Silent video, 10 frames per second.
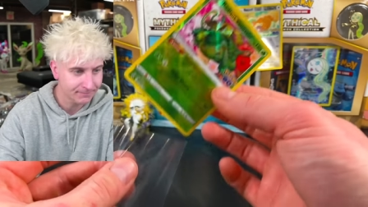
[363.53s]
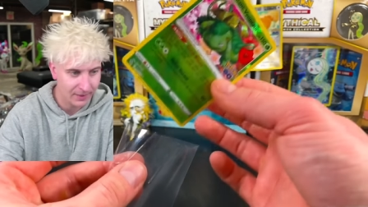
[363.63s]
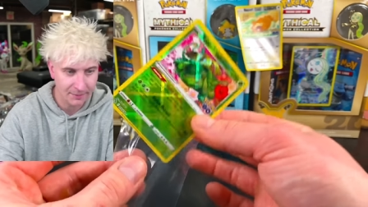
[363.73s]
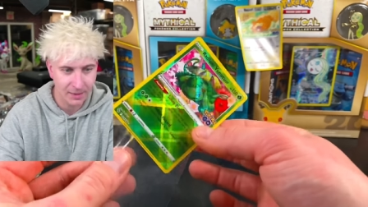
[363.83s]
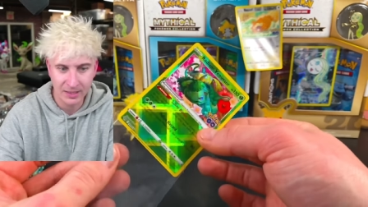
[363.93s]

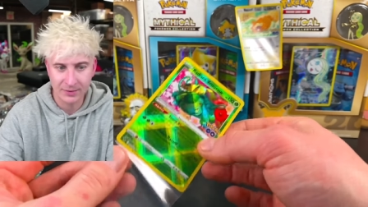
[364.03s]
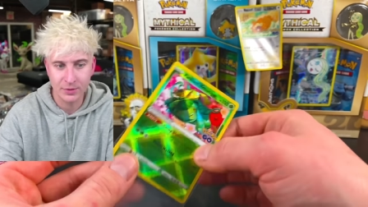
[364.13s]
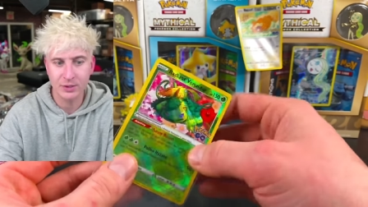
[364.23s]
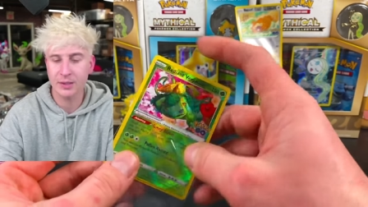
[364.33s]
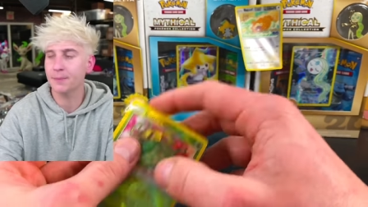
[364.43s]
I'm not going to even
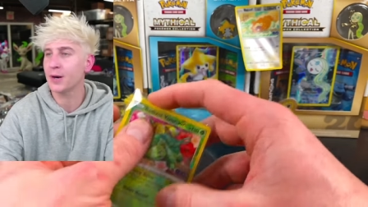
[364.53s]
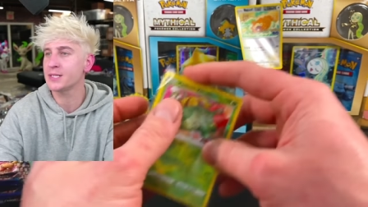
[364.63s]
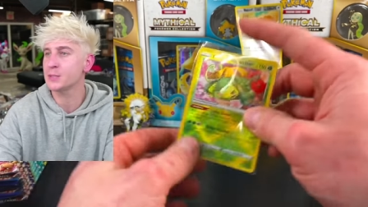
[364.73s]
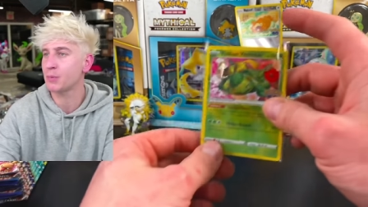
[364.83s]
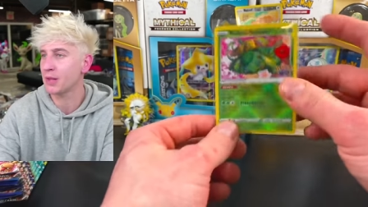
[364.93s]
look at the
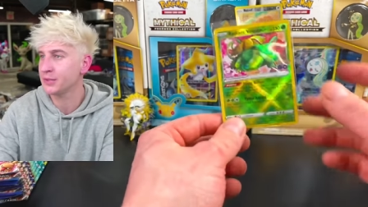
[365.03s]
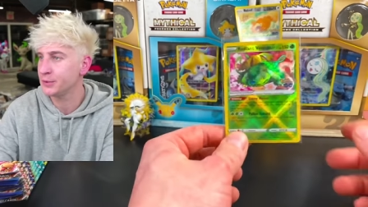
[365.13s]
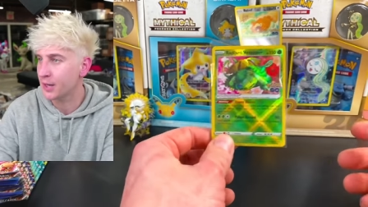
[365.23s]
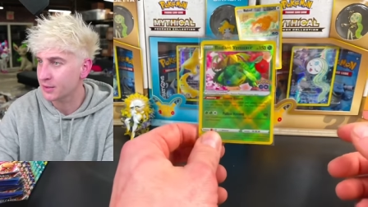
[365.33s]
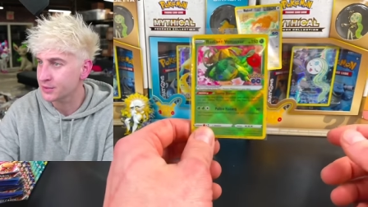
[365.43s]
price. It's probably
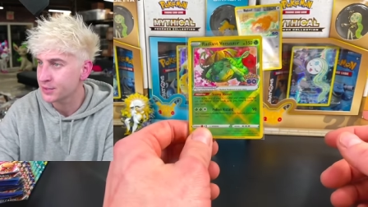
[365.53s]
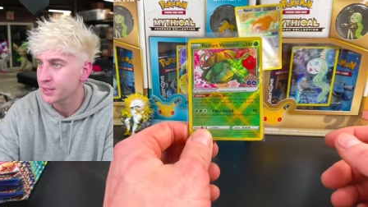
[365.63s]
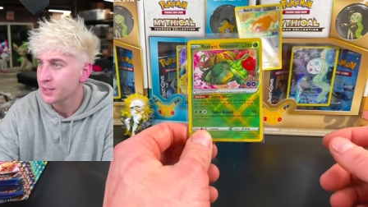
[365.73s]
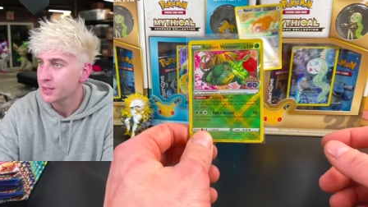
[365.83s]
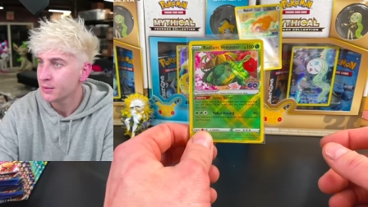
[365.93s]
$2.
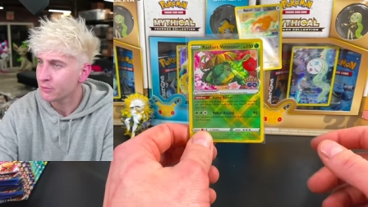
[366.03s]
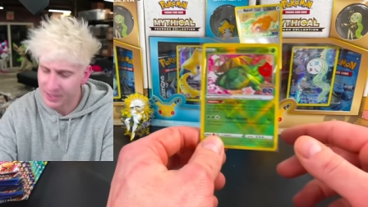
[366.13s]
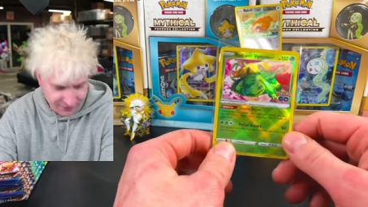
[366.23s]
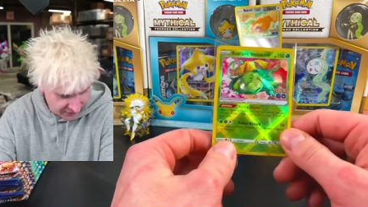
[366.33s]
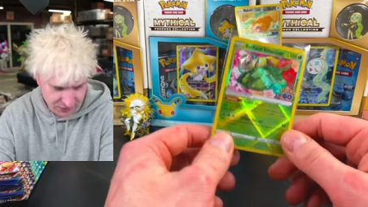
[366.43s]

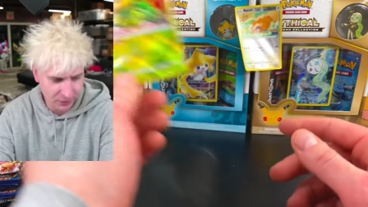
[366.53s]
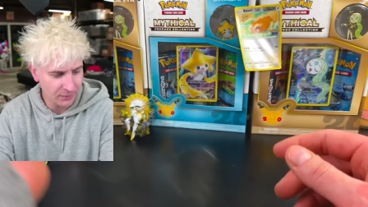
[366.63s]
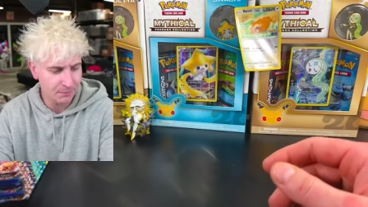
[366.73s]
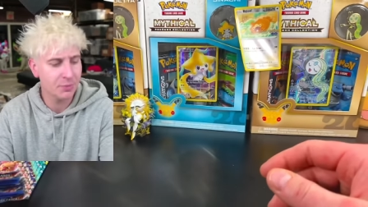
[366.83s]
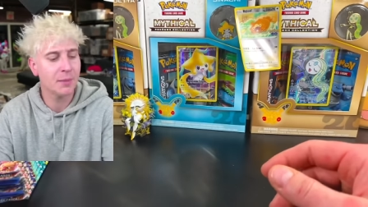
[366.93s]
Radiant Venusaur,
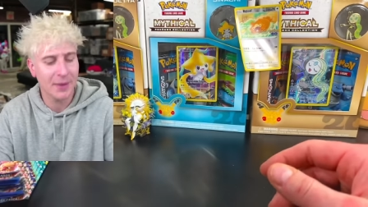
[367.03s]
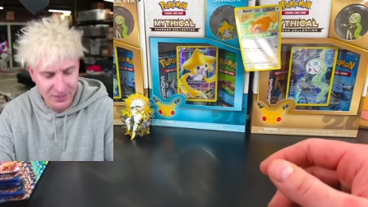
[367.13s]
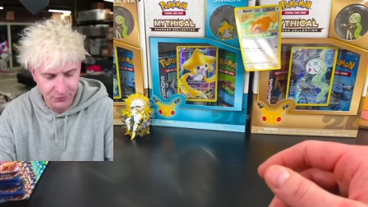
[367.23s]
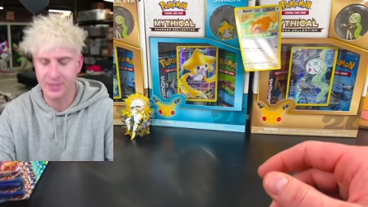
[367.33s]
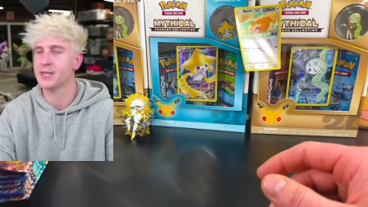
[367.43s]
the
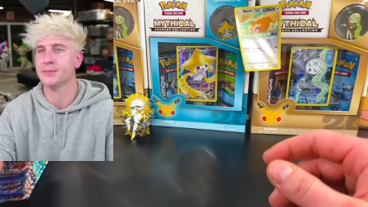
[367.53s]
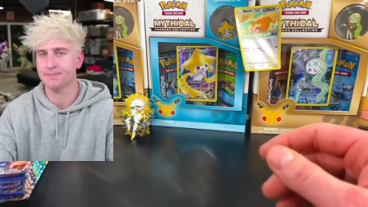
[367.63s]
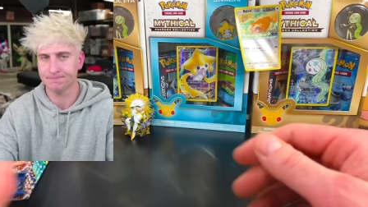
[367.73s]
best Radiant.